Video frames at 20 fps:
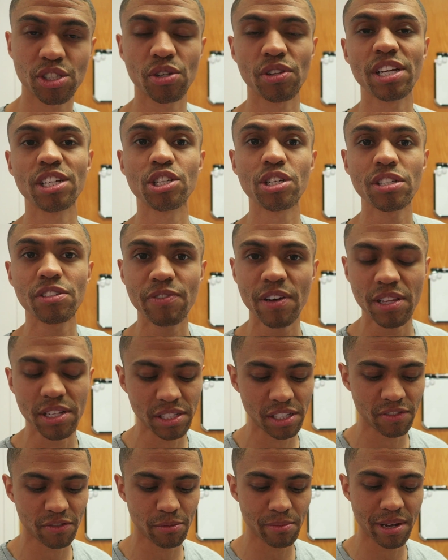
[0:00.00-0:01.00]
So they just found
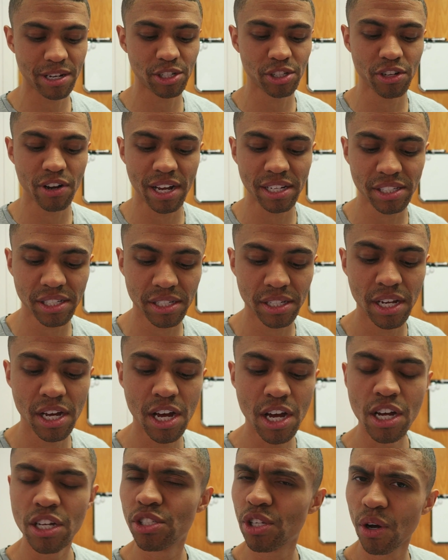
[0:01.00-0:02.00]
this information, they're asking,
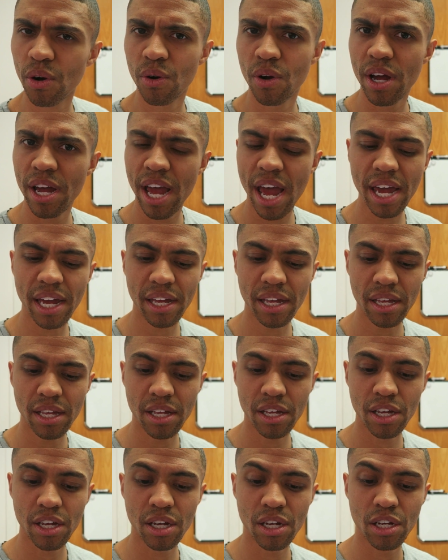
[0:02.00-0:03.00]
so hey,
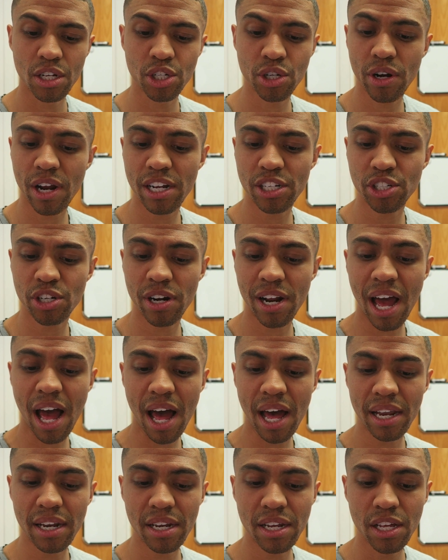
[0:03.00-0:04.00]
should I, should
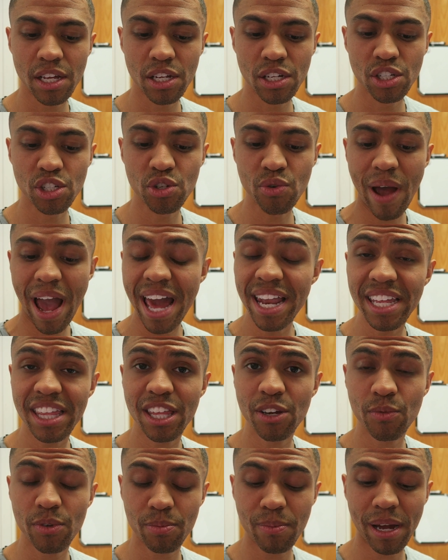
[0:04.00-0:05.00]
not do
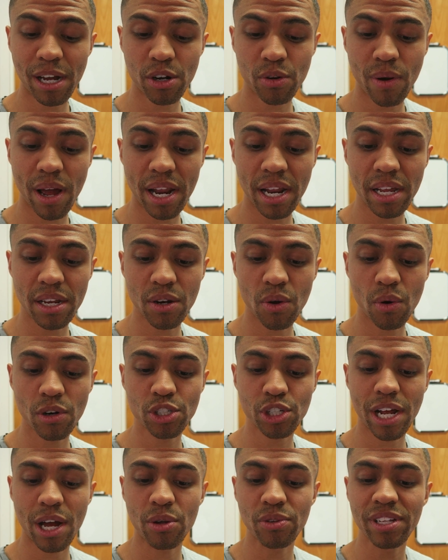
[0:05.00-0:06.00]
anything with my credit,
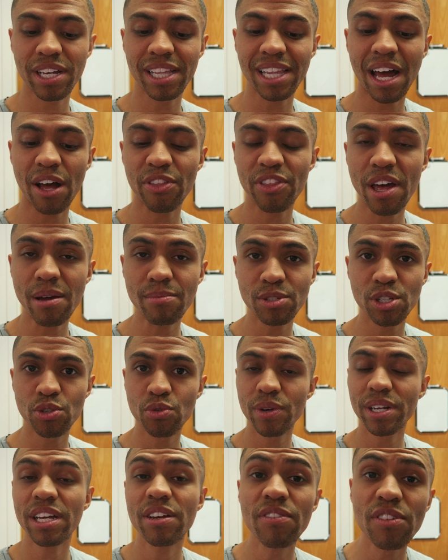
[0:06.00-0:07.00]
or should I only allow them to
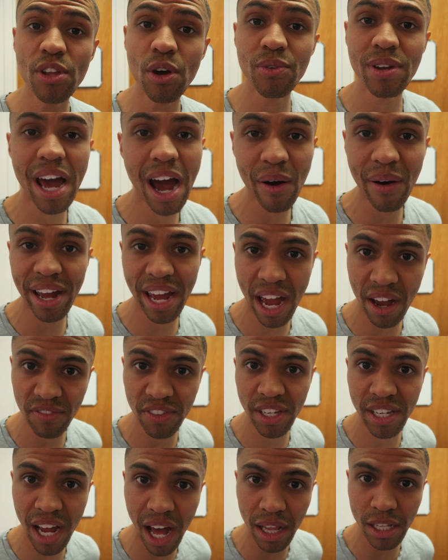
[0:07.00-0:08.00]
do it, even though now I
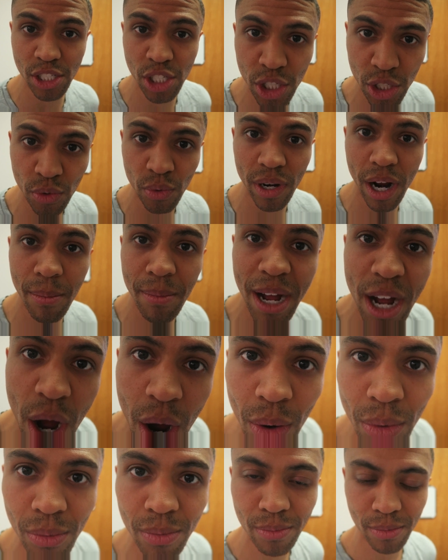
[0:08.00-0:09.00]
have the knowledge to do it on
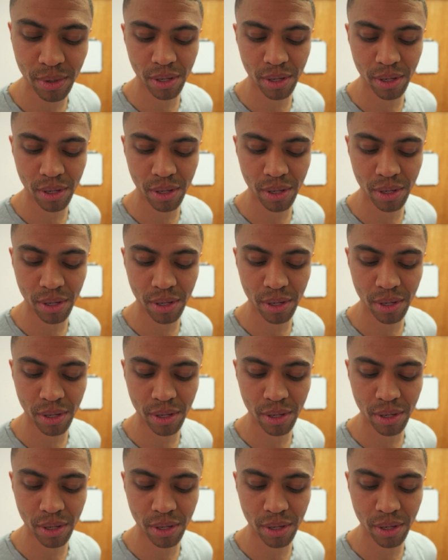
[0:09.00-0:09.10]
my own?